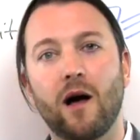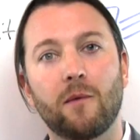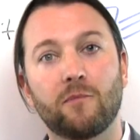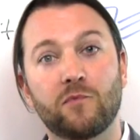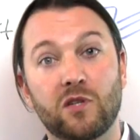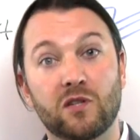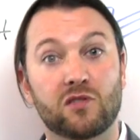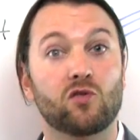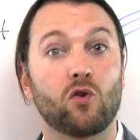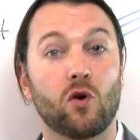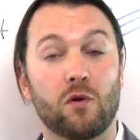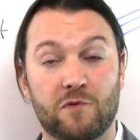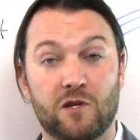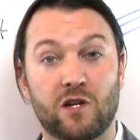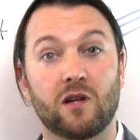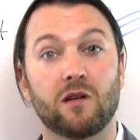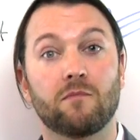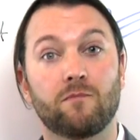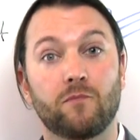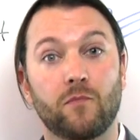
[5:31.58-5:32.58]

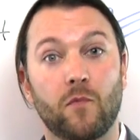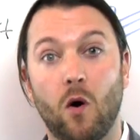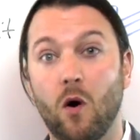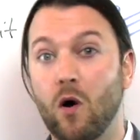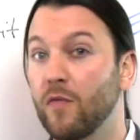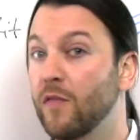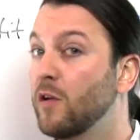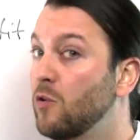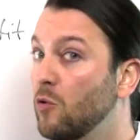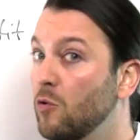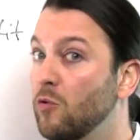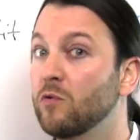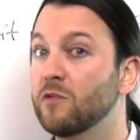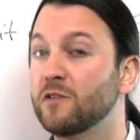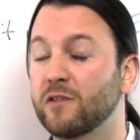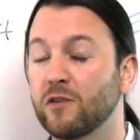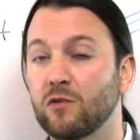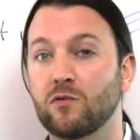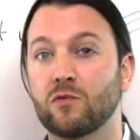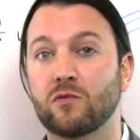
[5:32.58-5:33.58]
description on the Google
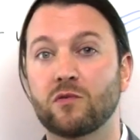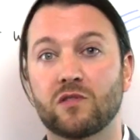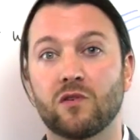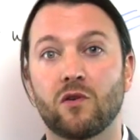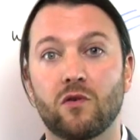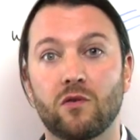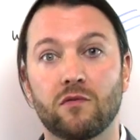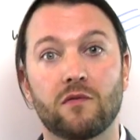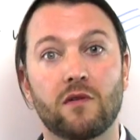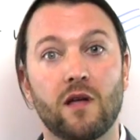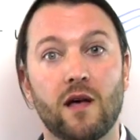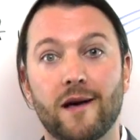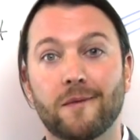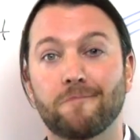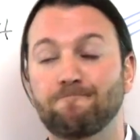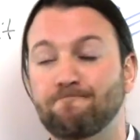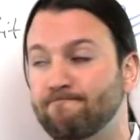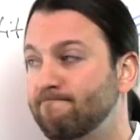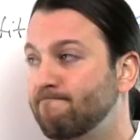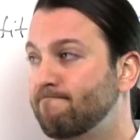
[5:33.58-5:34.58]
search result
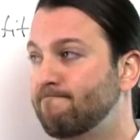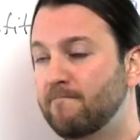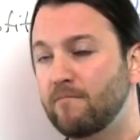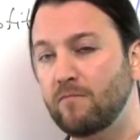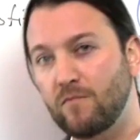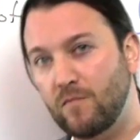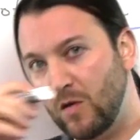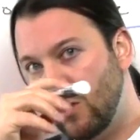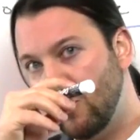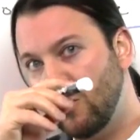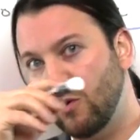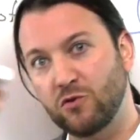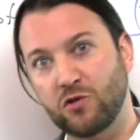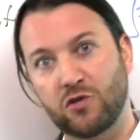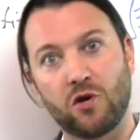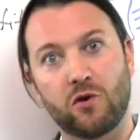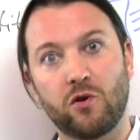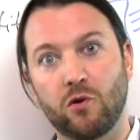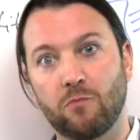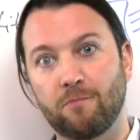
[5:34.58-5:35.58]
that it'll
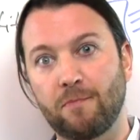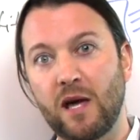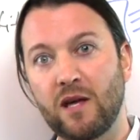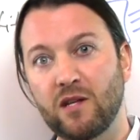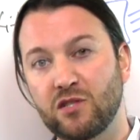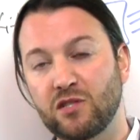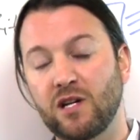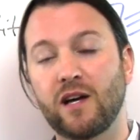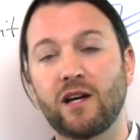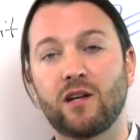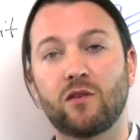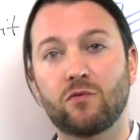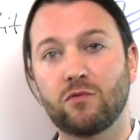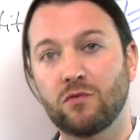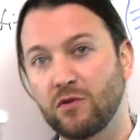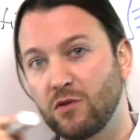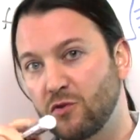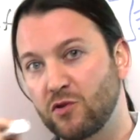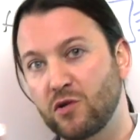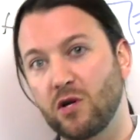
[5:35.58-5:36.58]
show your page title,
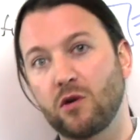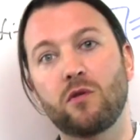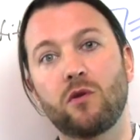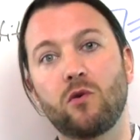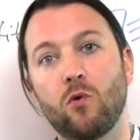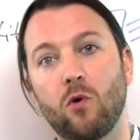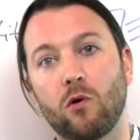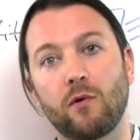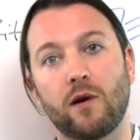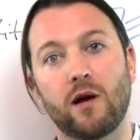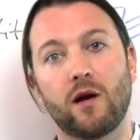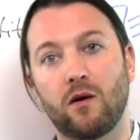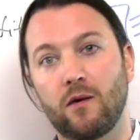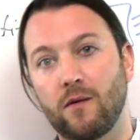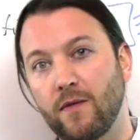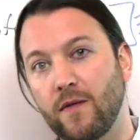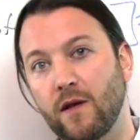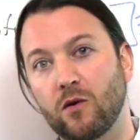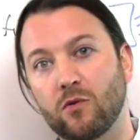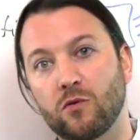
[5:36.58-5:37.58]
it'll show the URL,
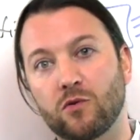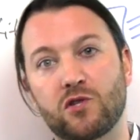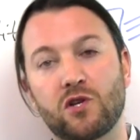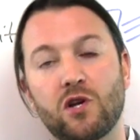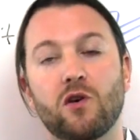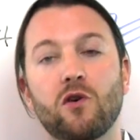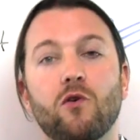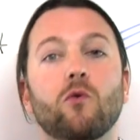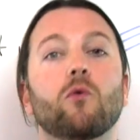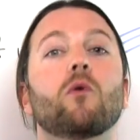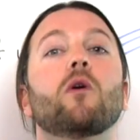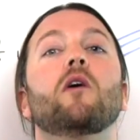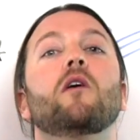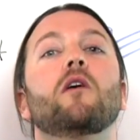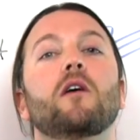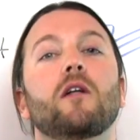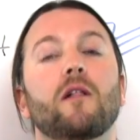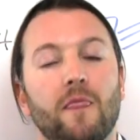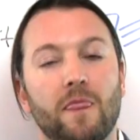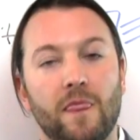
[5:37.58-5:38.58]
and then it'll show
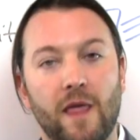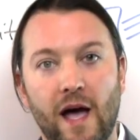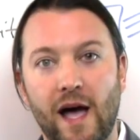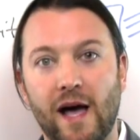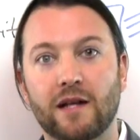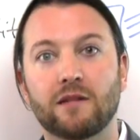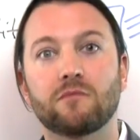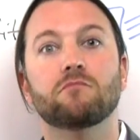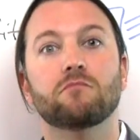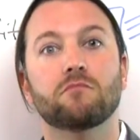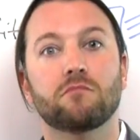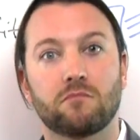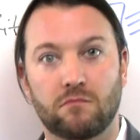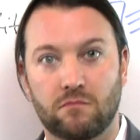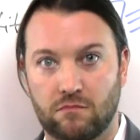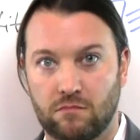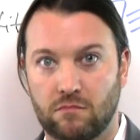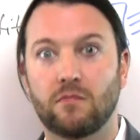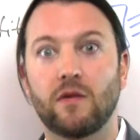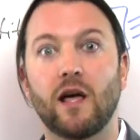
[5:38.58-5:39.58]
that
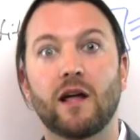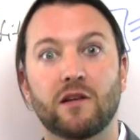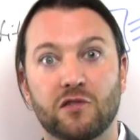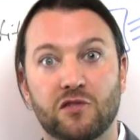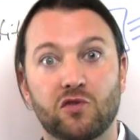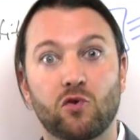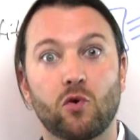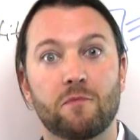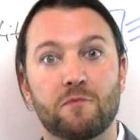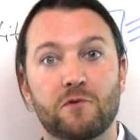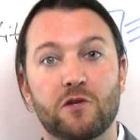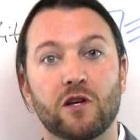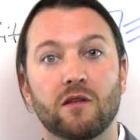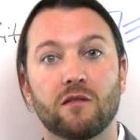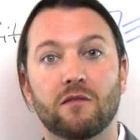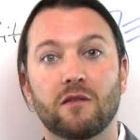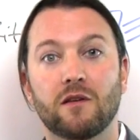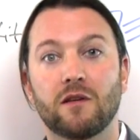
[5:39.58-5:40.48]
description.